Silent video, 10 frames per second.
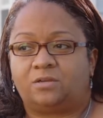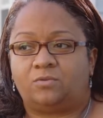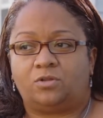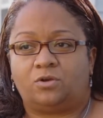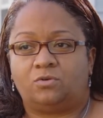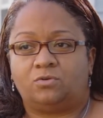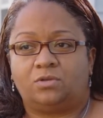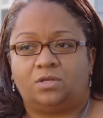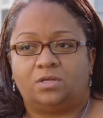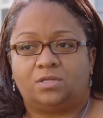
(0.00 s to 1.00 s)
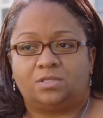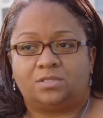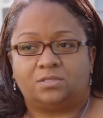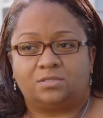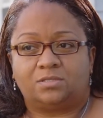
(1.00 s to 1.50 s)
thing we know,
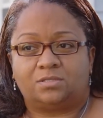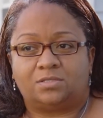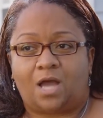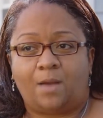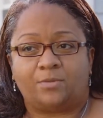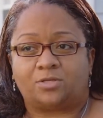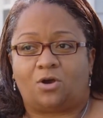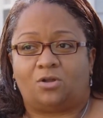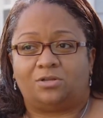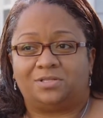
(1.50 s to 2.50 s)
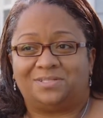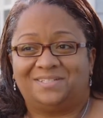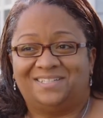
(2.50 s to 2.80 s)
Tom is calling us.